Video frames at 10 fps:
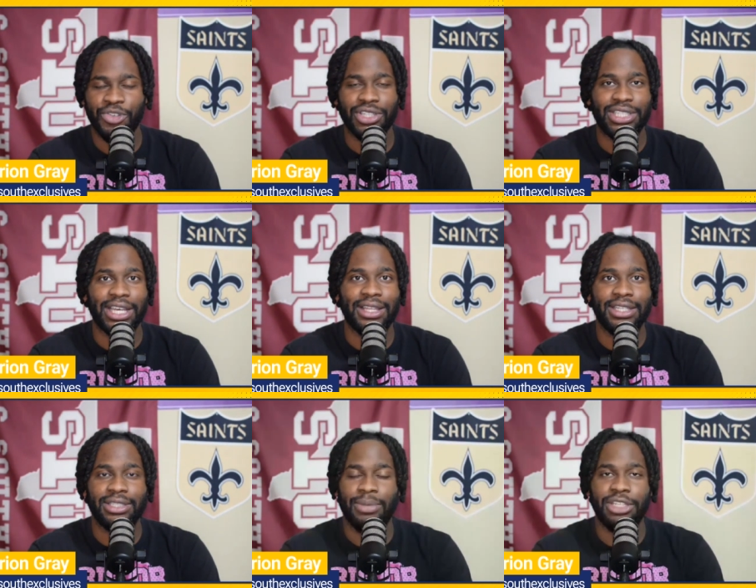For your second
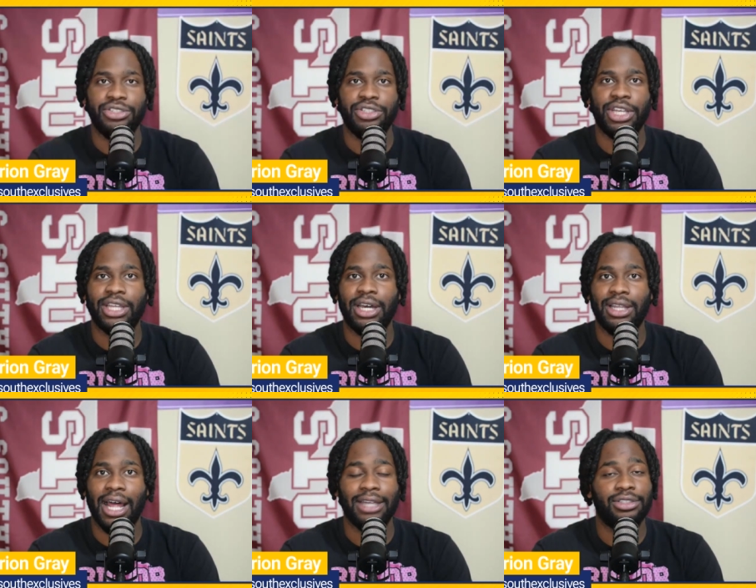listen, make sure you're checking
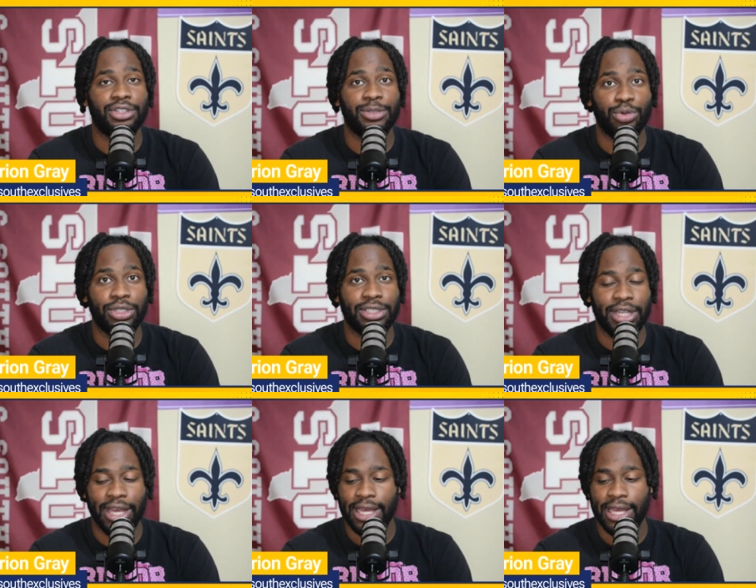out Locked On Sports Today.